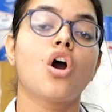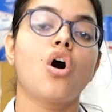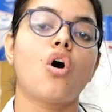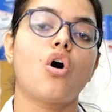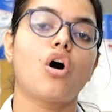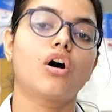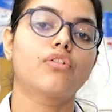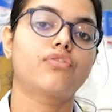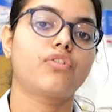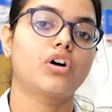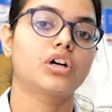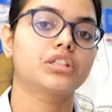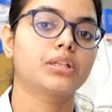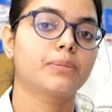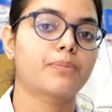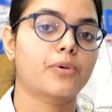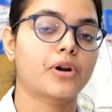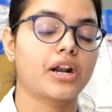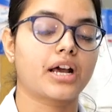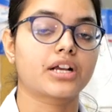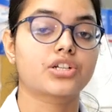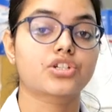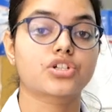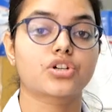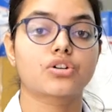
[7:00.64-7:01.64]
or for the
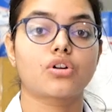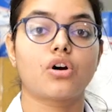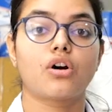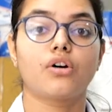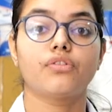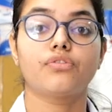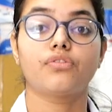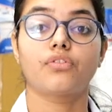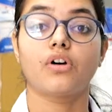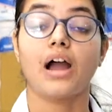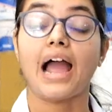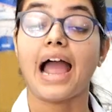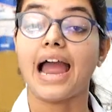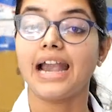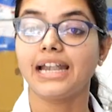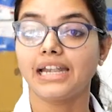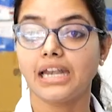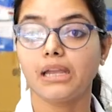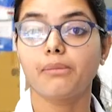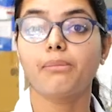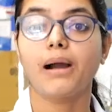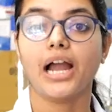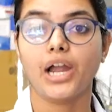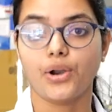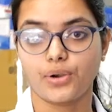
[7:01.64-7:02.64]
production of
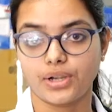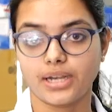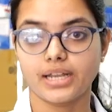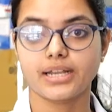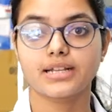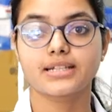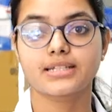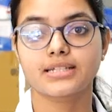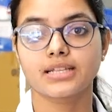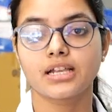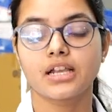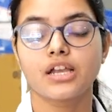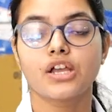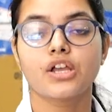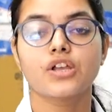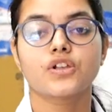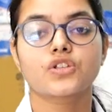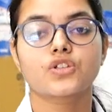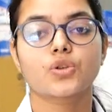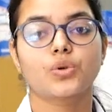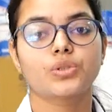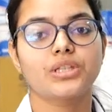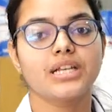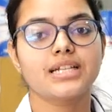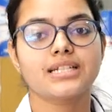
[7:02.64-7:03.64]
antibiotics.
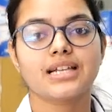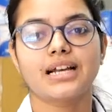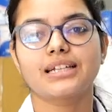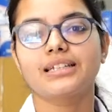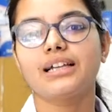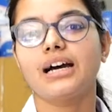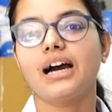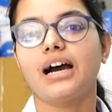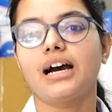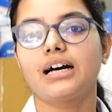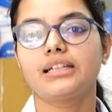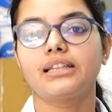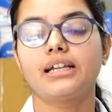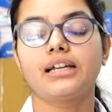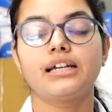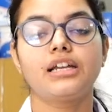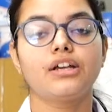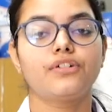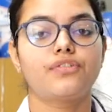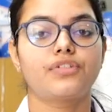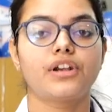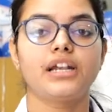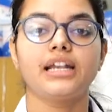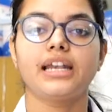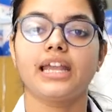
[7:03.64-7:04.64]
So these are the other
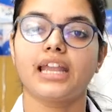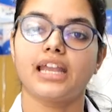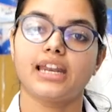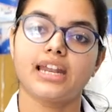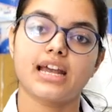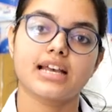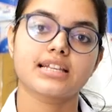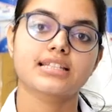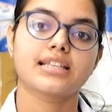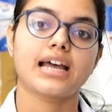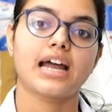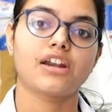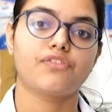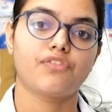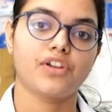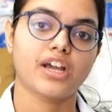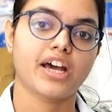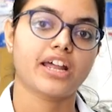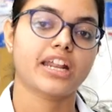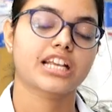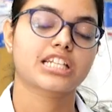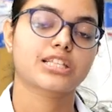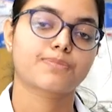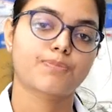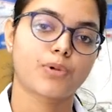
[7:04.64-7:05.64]
different areas that we
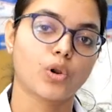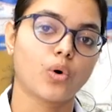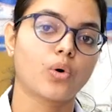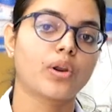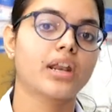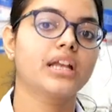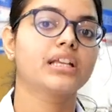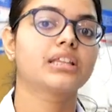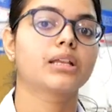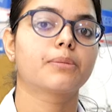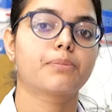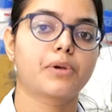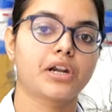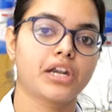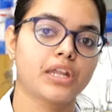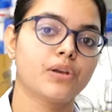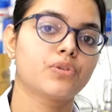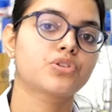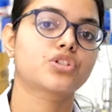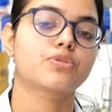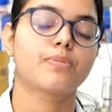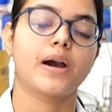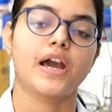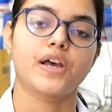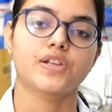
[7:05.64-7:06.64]
are exploring the
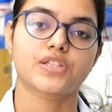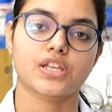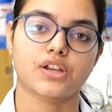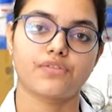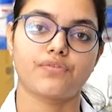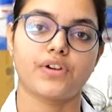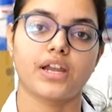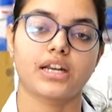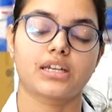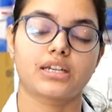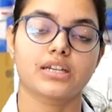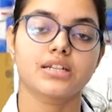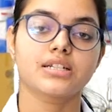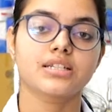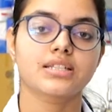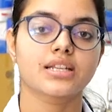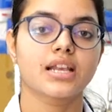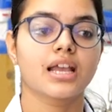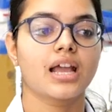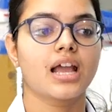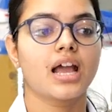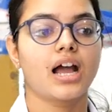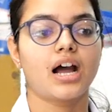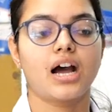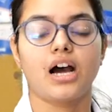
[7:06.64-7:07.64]
produced biosurfactants
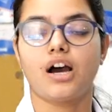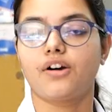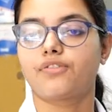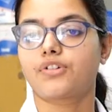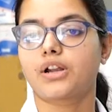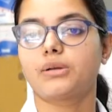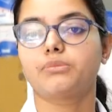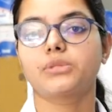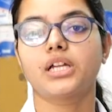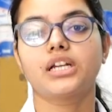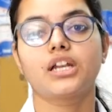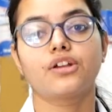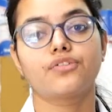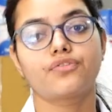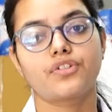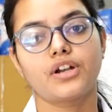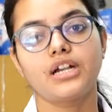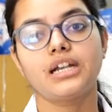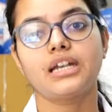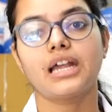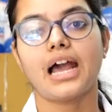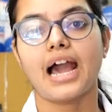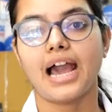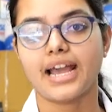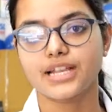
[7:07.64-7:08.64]
from the
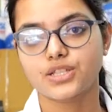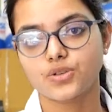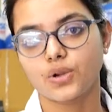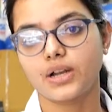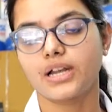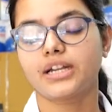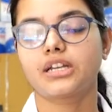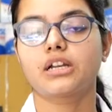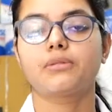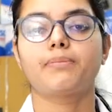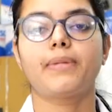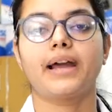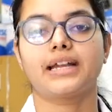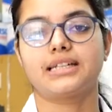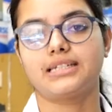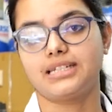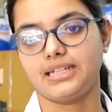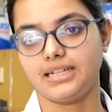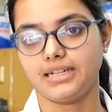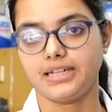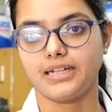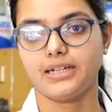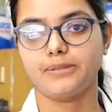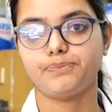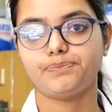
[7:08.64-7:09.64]
different isolated
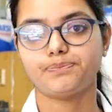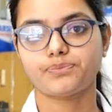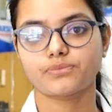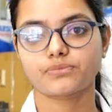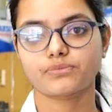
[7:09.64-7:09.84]
bacteria.